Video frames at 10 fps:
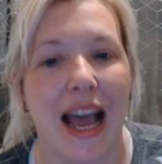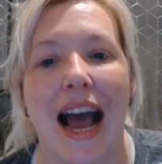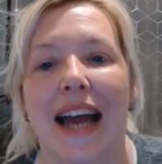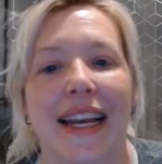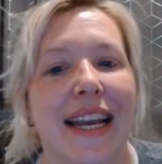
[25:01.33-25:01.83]

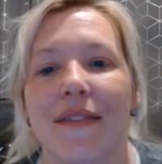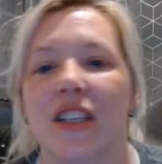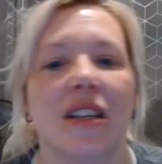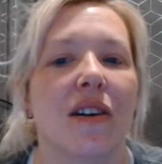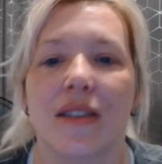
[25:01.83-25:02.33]
and it never
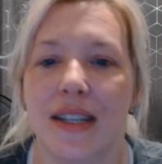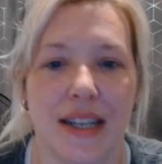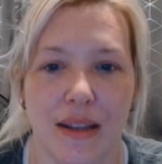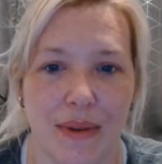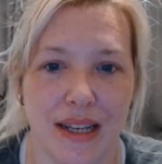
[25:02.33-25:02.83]
started
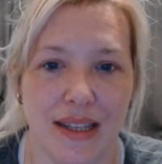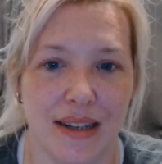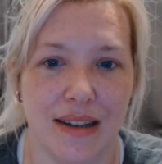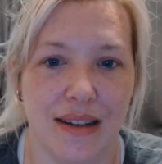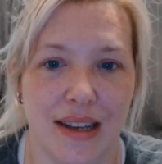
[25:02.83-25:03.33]
in the
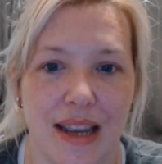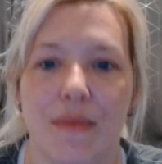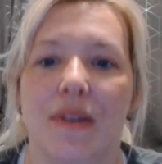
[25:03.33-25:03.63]
winter. It would have